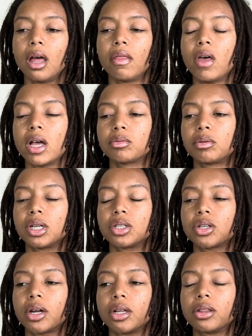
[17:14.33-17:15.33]
That's when they
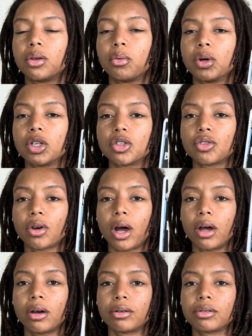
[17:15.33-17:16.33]
started the witch
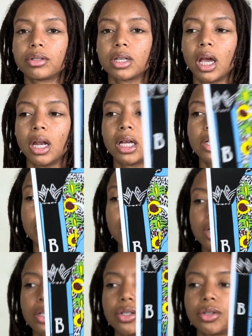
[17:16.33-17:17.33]
trials, and they
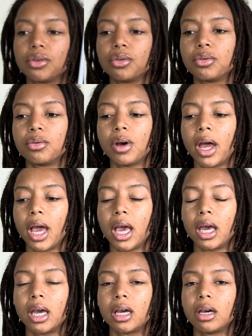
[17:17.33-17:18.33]
started to
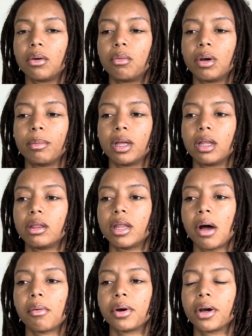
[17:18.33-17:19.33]
hang women
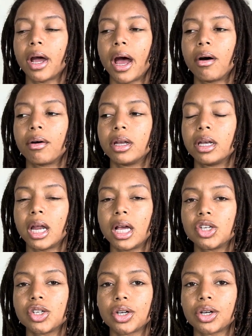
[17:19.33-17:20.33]
that were out in
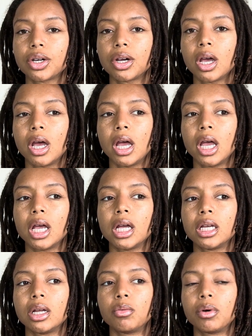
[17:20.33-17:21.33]
nature,
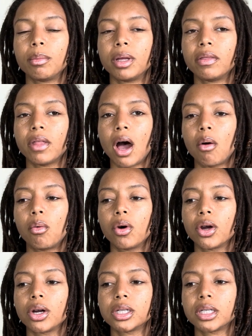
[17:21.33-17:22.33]
any women that
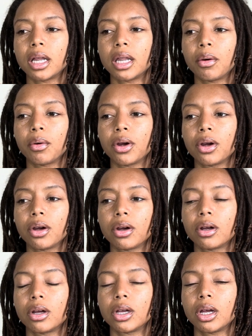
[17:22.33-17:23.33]
were saying they
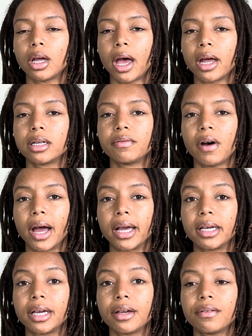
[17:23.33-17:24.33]
had divine
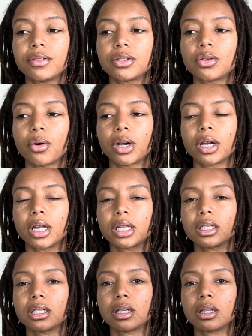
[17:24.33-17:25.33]
gifts or
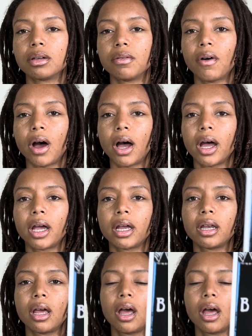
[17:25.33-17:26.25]
connected to the divine.